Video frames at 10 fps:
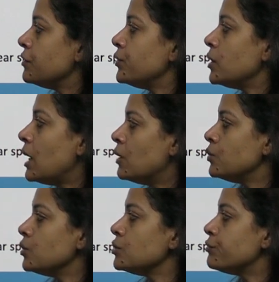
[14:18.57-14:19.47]
If you are
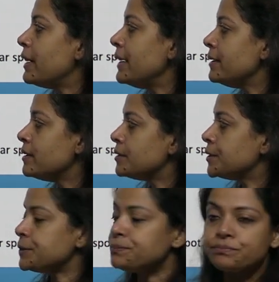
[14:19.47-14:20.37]
outdoors, find
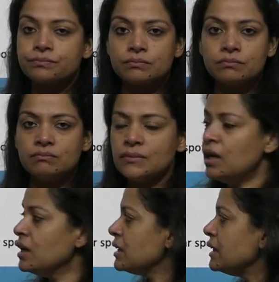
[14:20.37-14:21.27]

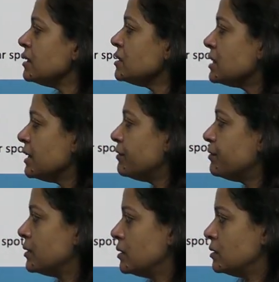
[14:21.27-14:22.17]
a clear, safe
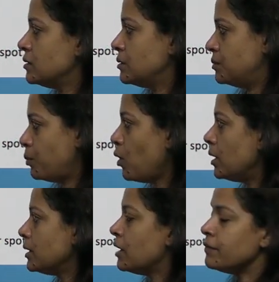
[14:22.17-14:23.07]

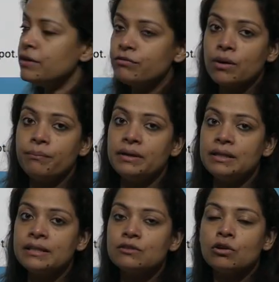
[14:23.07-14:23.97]
spot away from
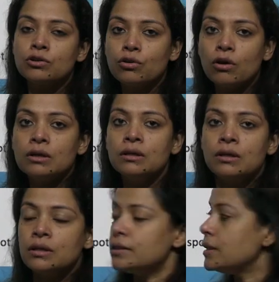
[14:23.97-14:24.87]
buildings or tall
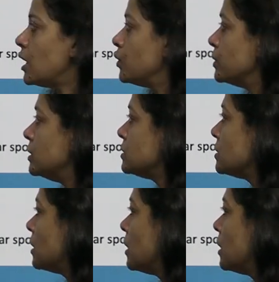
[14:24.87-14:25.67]
towers